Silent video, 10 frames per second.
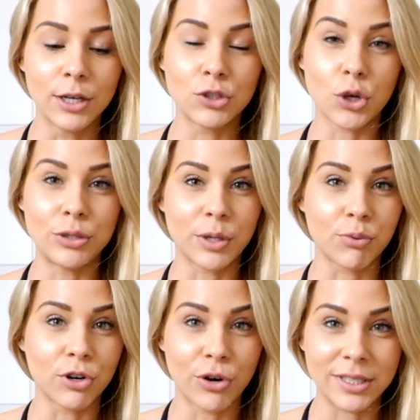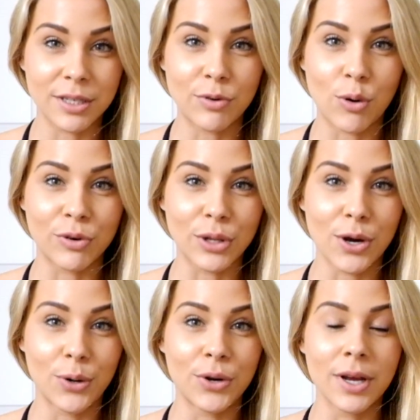So using progressive
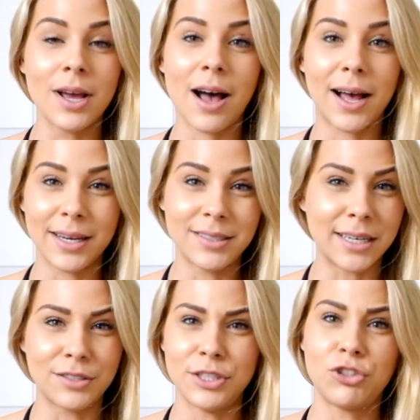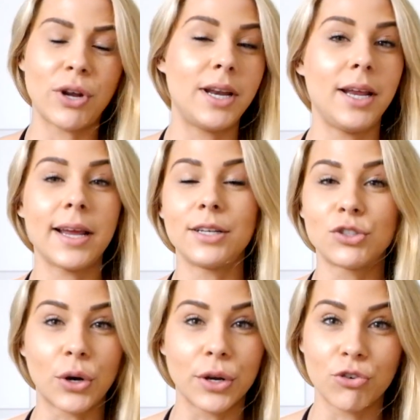overload, high intensity training, and
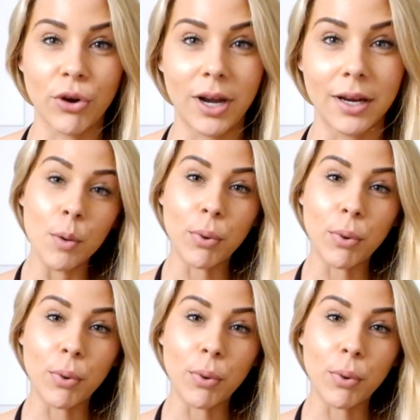circuit training.